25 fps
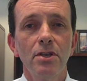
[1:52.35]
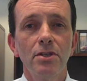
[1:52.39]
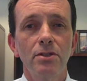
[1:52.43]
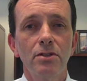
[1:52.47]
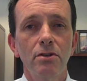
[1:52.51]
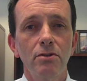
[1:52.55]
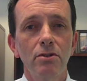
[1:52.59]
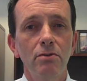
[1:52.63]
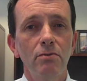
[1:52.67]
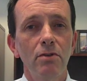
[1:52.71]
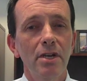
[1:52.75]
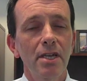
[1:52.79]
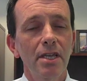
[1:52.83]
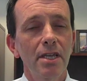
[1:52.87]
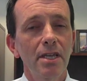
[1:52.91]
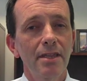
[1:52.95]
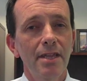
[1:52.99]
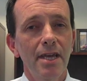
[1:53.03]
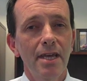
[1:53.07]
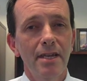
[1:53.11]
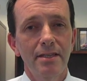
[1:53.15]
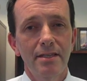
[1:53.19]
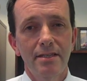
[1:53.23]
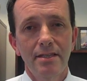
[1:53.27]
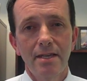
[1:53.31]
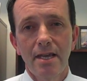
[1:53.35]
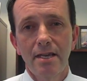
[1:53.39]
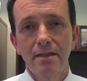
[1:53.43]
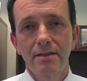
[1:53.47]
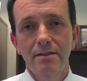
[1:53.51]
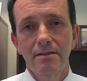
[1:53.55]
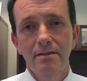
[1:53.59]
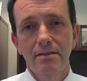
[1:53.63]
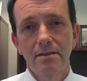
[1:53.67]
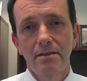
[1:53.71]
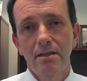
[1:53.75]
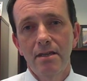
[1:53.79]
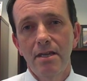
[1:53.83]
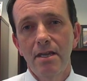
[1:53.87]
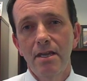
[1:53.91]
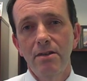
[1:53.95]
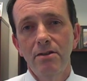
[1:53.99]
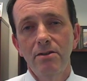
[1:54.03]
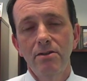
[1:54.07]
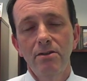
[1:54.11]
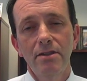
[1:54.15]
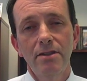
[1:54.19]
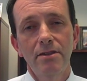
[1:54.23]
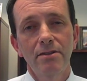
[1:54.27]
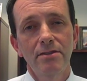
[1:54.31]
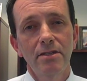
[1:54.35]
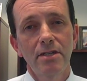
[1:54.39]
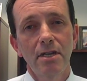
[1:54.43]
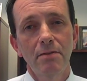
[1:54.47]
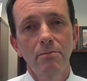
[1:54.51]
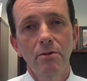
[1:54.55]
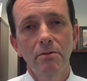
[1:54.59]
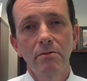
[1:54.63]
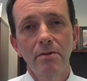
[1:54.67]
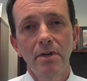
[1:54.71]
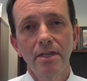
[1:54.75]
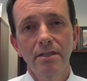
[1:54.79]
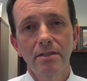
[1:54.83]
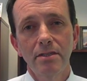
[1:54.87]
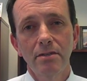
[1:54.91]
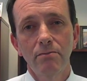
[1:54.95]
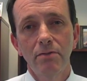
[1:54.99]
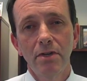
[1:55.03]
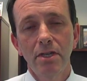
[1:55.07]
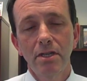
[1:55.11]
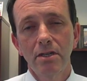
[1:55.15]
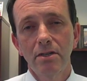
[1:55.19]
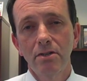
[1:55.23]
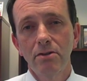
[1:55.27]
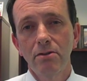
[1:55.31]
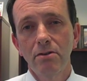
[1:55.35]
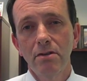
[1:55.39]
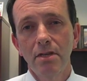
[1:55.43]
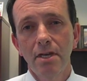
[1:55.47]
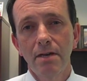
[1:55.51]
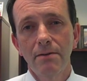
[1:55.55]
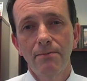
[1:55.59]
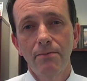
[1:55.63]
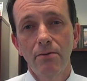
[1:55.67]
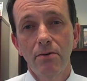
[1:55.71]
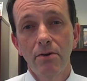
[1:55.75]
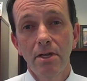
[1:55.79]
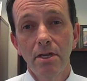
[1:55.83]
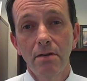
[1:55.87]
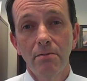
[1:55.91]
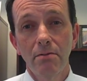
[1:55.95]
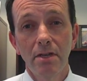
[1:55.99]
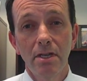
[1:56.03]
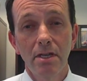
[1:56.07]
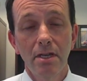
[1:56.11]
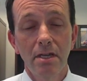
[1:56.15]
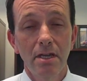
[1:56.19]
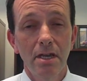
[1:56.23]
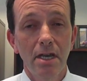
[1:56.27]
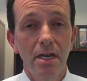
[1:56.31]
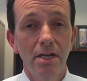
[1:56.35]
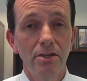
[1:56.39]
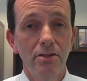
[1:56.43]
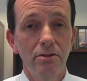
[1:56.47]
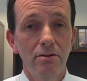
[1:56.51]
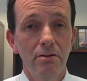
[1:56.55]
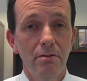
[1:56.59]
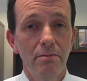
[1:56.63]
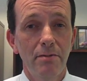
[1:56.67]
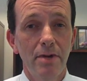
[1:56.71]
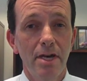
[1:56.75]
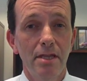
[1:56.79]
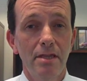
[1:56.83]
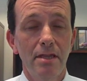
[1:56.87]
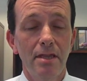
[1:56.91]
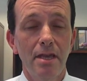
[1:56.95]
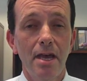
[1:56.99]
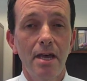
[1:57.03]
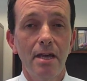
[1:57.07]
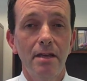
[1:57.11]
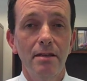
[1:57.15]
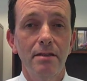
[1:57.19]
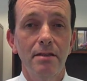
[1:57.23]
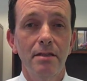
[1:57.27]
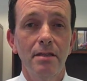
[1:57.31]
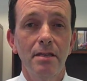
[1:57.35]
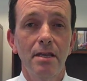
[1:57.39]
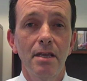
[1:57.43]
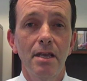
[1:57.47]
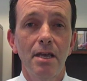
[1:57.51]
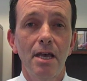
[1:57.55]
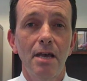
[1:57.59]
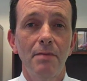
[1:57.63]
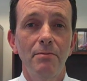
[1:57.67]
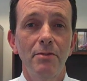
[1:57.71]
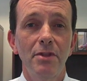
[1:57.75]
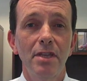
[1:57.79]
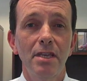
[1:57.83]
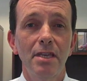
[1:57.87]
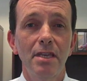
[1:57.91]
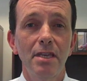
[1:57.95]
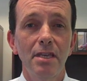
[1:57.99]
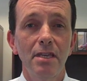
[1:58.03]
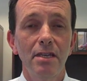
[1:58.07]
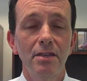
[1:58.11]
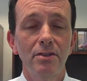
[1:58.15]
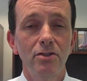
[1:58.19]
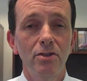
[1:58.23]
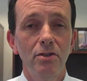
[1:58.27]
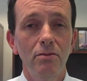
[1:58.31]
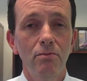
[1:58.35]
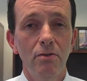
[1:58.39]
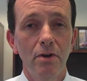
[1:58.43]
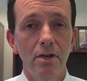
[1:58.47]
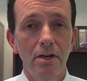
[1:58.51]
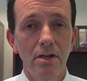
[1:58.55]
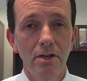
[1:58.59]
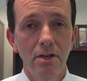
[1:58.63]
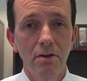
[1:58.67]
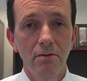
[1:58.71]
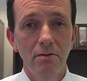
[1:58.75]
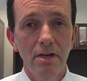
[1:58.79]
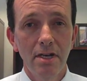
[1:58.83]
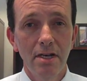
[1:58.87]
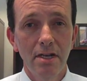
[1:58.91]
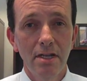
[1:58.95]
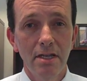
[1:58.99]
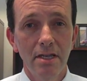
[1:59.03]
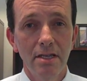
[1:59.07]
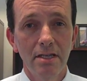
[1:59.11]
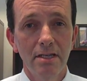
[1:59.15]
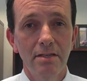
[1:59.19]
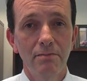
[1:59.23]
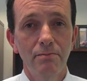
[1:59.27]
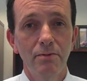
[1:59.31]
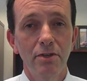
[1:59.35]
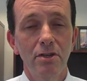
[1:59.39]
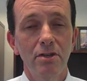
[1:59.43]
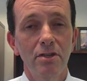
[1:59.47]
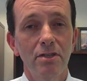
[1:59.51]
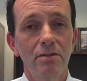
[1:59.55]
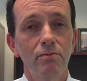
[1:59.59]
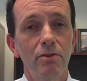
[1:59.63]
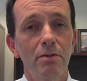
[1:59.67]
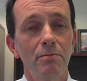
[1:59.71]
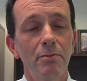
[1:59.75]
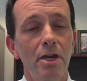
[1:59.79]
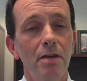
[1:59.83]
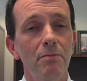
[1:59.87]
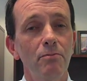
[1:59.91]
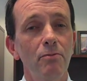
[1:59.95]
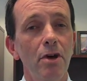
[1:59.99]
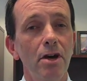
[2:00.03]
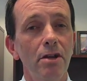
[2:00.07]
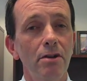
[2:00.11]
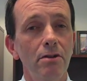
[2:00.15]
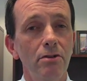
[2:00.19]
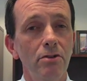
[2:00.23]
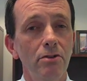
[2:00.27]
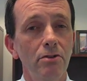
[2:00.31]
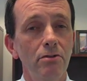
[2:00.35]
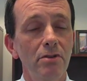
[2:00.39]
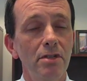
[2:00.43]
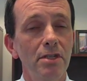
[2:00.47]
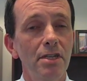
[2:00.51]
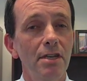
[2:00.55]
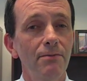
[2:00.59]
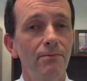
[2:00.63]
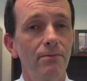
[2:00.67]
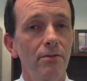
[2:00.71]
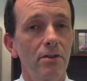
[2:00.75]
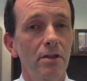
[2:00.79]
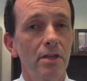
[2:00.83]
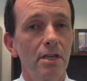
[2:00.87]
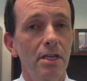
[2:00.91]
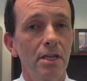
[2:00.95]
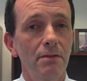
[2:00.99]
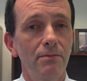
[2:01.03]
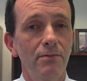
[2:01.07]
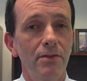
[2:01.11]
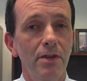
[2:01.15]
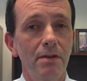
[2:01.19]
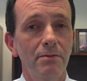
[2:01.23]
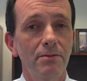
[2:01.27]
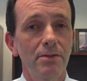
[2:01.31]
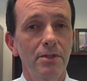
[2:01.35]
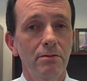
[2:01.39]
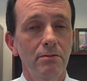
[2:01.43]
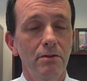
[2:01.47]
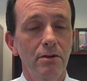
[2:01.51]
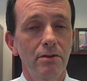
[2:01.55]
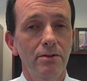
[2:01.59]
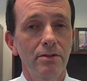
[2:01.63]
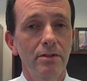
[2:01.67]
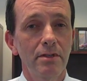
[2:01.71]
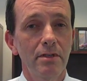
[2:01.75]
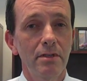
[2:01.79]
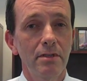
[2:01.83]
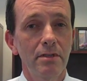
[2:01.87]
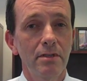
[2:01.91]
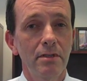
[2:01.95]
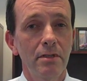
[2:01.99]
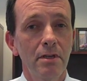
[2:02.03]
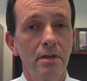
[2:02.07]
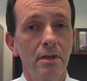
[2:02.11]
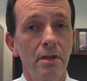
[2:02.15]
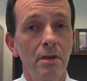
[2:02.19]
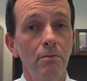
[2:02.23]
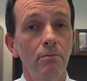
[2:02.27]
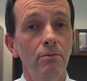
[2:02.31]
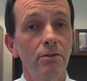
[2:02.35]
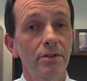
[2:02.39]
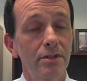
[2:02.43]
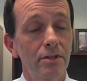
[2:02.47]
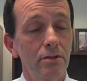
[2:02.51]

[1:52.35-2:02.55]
So you want to get that assessed, and there's a number of ways that we can do that for you, and we can guide you about that. But the key is you want to know what it is, because we might monitor you differently if you have cirrhosis. We're